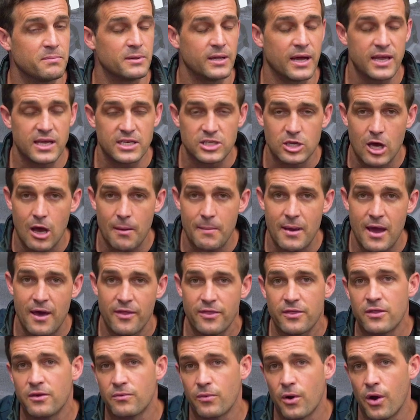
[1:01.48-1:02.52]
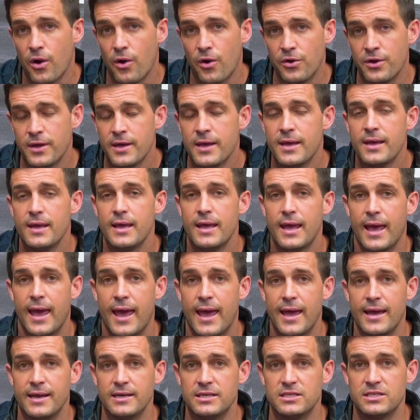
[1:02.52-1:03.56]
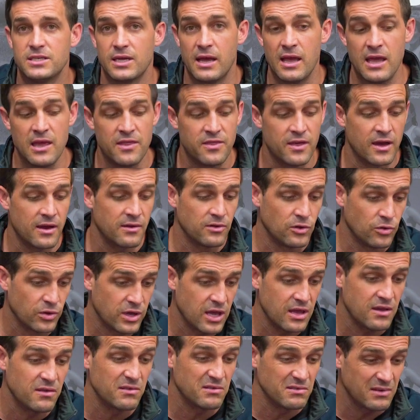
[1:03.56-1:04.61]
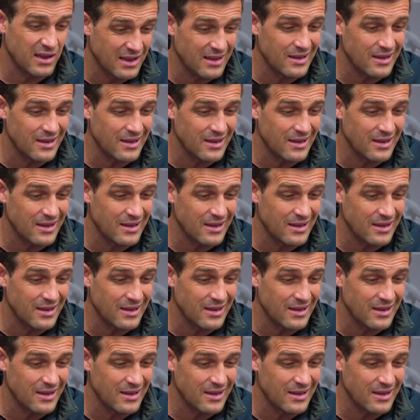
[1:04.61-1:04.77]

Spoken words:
plenty of time out in the road and either looking